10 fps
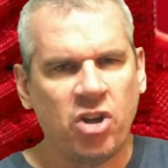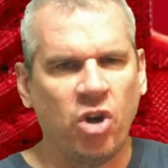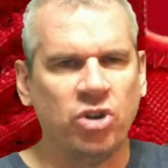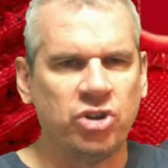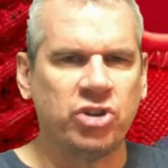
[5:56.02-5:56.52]

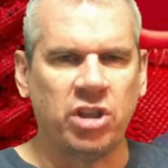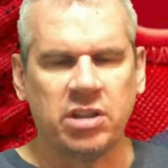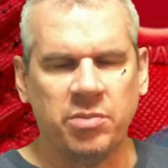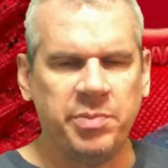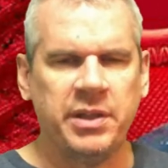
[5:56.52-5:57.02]

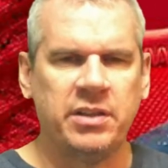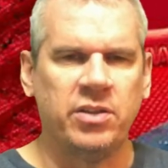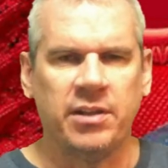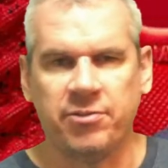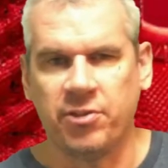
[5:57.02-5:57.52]
construct compared to
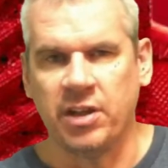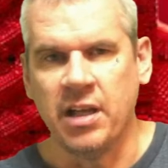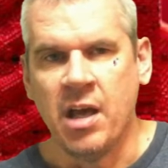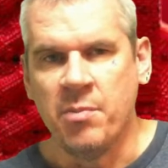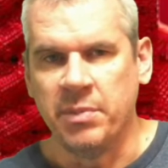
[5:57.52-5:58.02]
that front
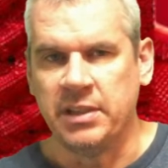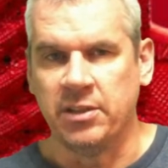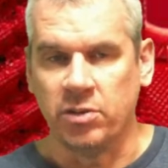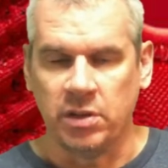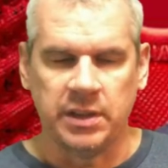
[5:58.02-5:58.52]

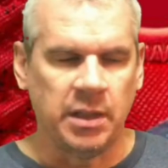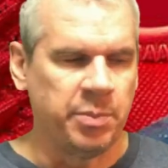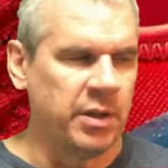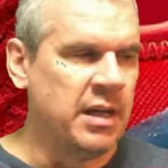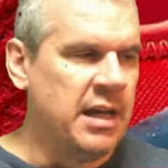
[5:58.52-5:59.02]
material on the
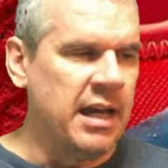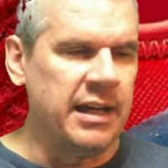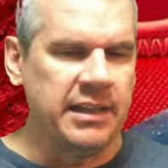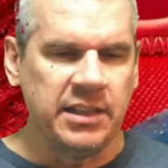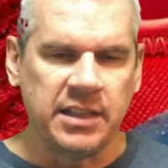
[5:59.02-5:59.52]
upper.
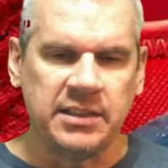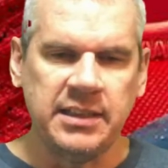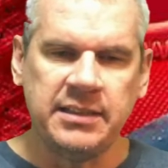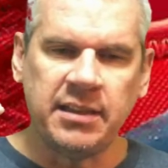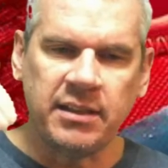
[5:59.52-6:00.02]
And you can
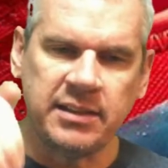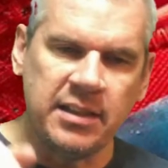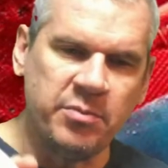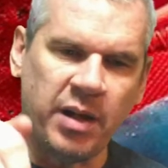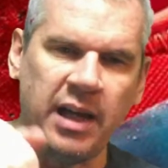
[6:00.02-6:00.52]
see tucked
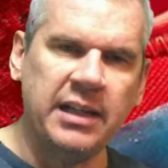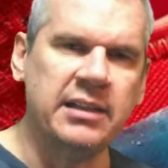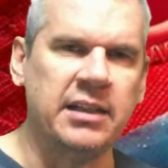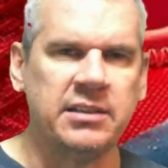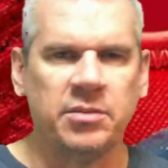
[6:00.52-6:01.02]
in
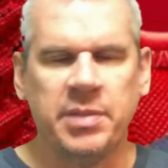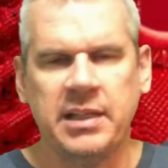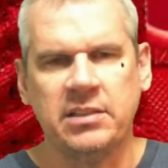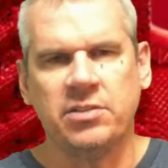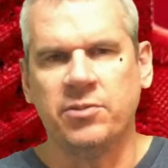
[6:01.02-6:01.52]
behind it some
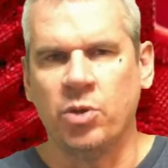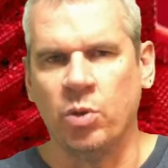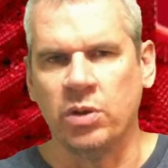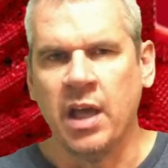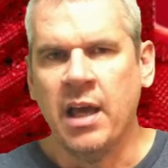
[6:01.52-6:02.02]
hits of
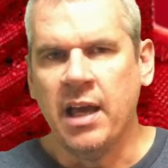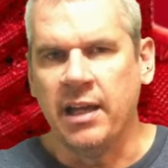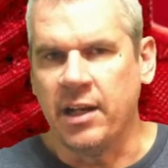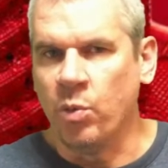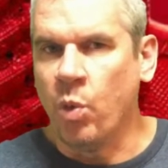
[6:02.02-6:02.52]
gold.
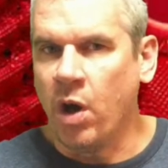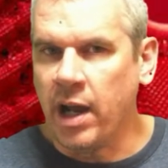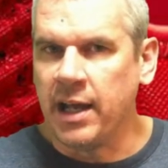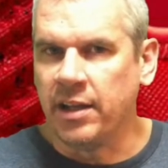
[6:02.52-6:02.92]
And now what I